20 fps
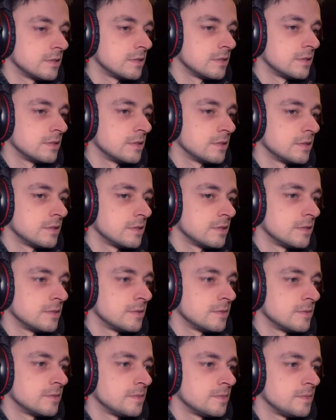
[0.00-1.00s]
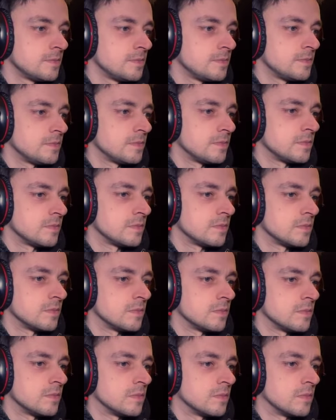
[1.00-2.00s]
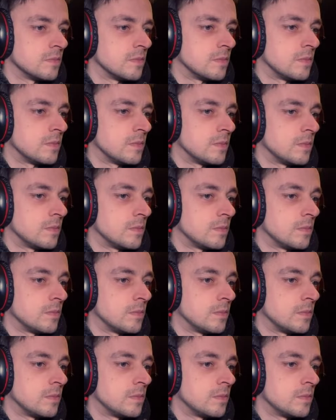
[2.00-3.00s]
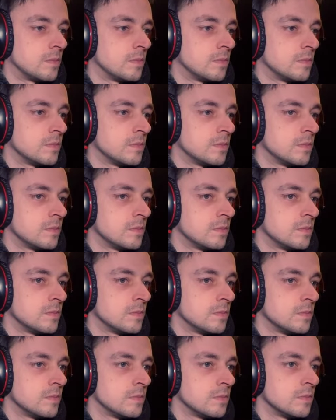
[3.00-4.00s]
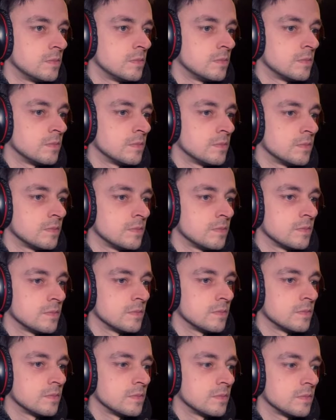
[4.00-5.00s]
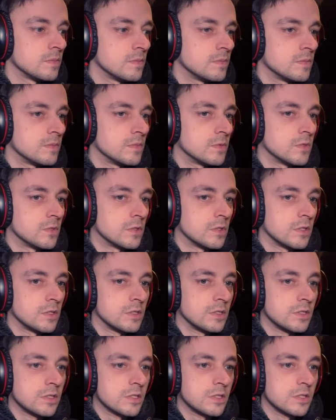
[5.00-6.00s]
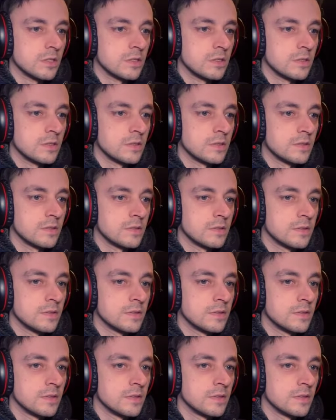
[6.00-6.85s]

[no speech]